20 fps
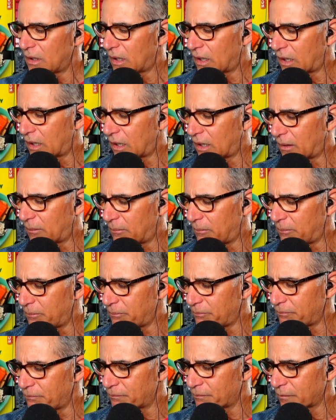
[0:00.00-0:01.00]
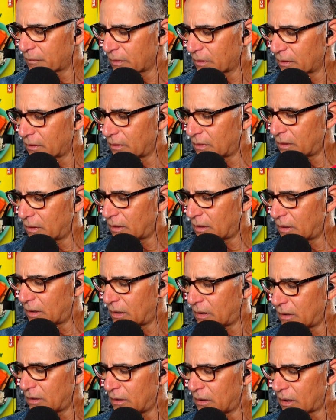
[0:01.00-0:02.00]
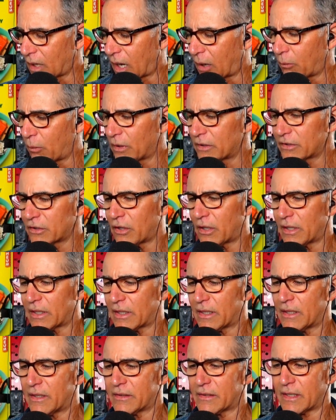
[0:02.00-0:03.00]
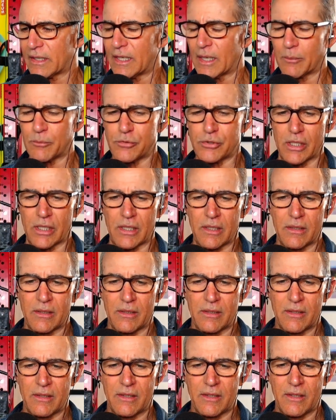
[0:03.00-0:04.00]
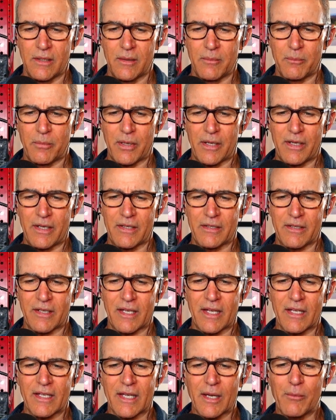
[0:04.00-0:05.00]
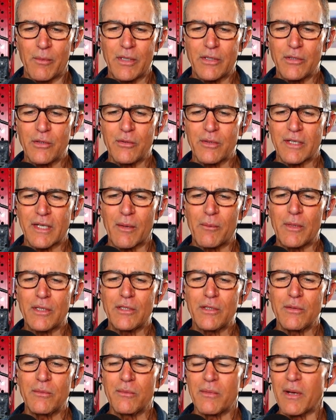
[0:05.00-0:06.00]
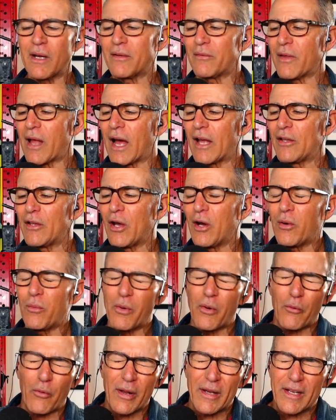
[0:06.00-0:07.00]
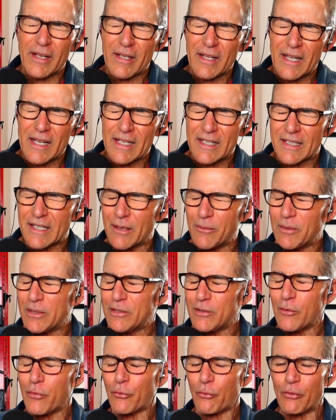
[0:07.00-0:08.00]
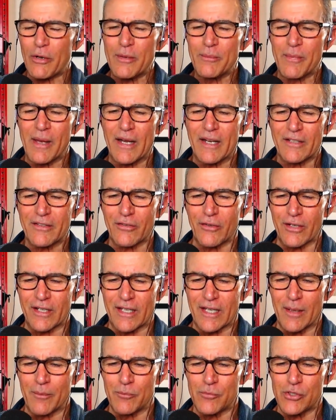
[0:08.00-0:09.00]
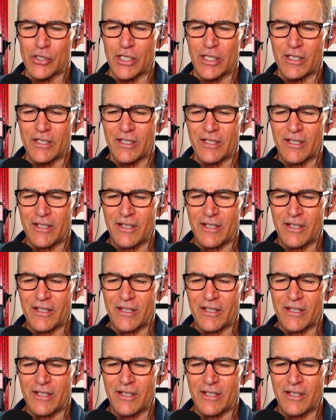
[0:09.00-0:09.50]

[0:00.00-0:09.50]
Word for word: Um, yeah. I was going to get into kimchi, but it, can, can we do? Can we do? I know we're running late. Can we do three minutes on kimchi?